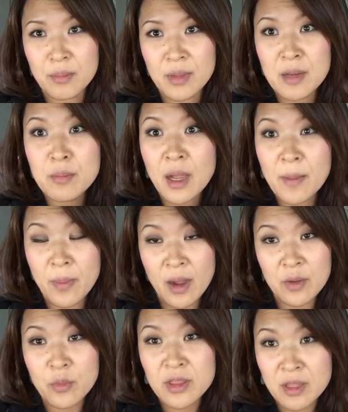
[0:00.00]
in my
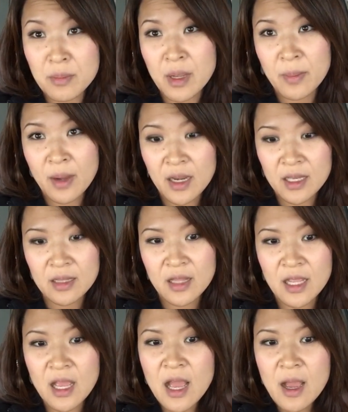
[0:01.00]
body, within my body.
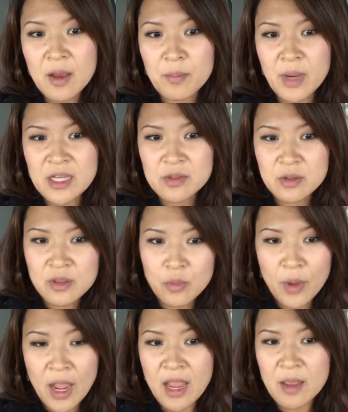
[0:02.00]
Like the
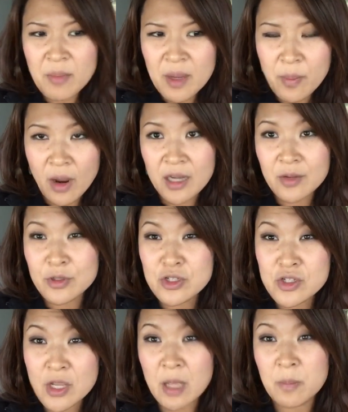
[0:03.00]
way my body was
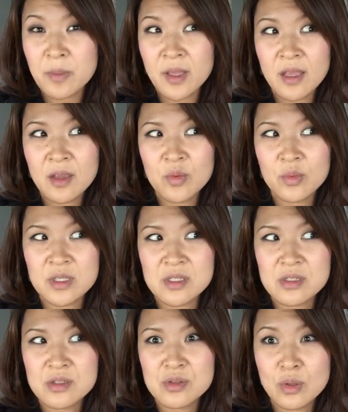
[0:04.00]
shaping was
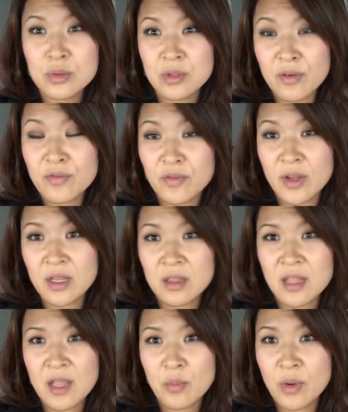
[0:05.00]
so
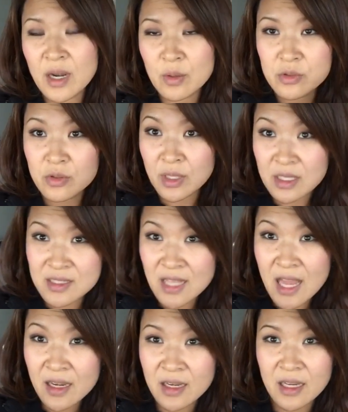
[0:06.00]
different than what I was doing
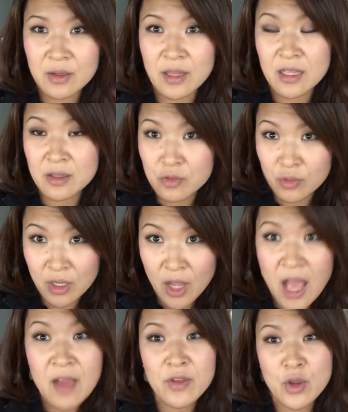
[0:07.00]
Insanity, like doing
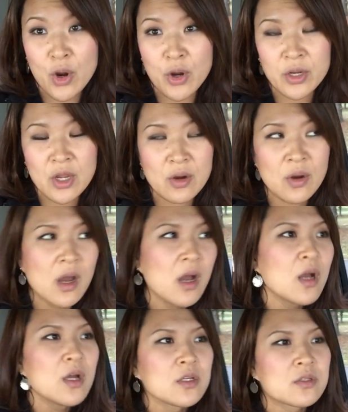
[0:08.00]
heavy cardio.
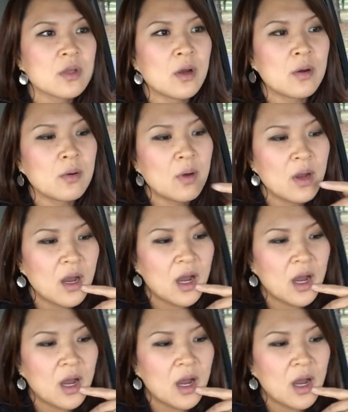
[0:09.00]
So